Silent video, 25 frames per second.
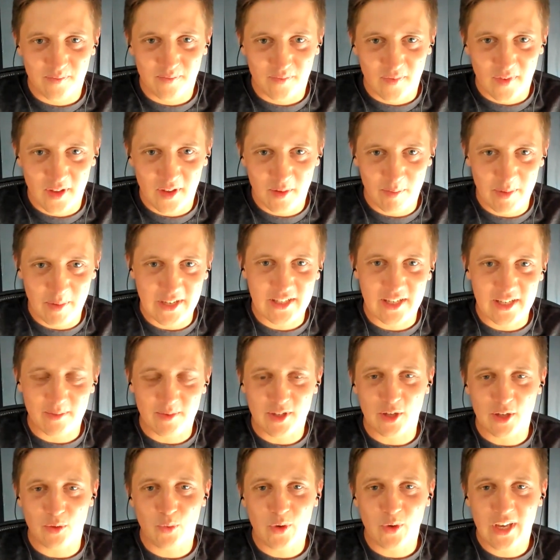the pay
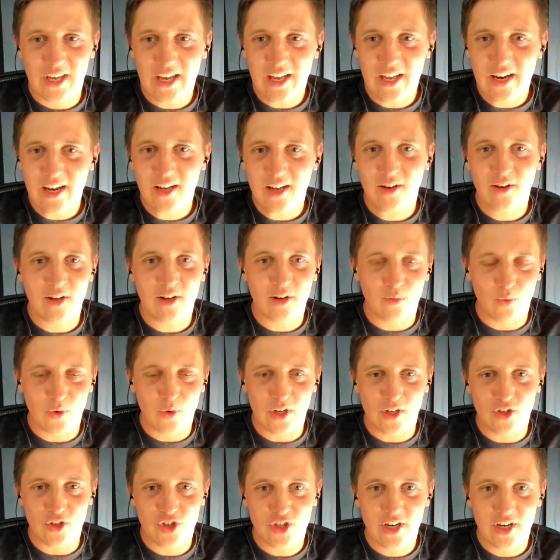stubs that we get in and
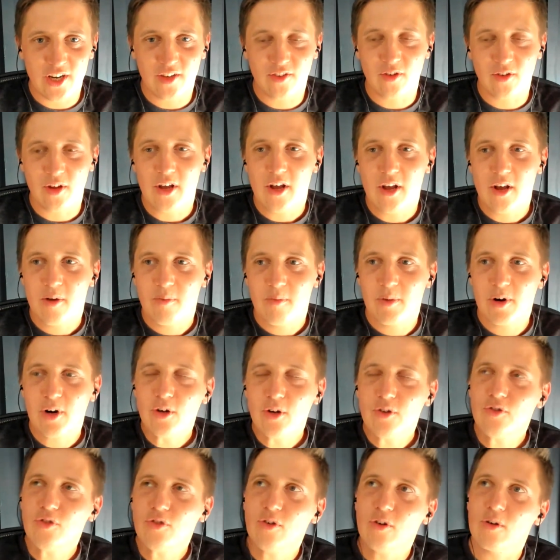we ingest, but
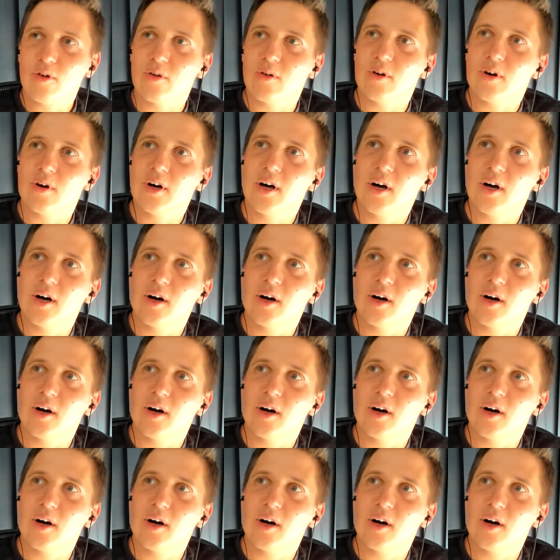also